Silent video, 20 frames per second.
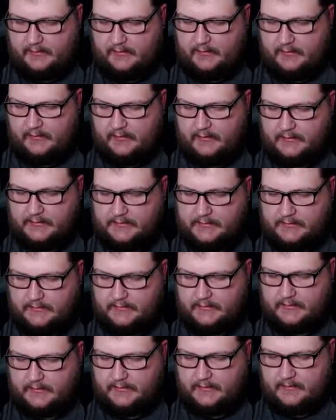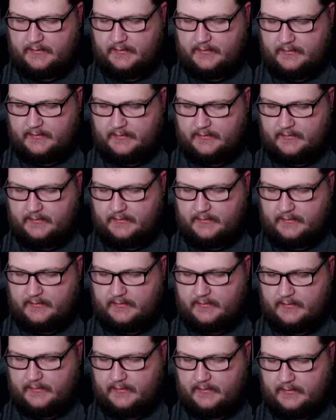
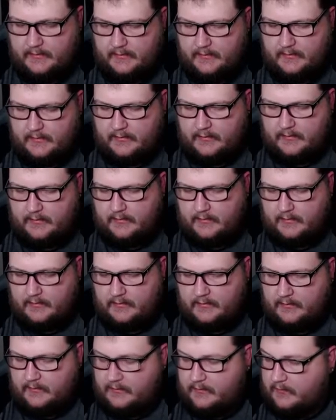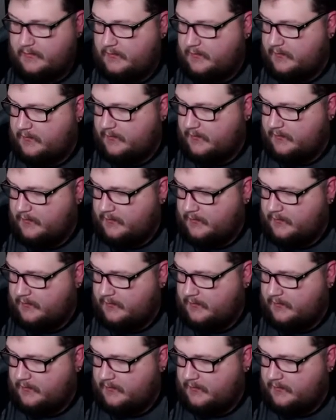Nobody speaks.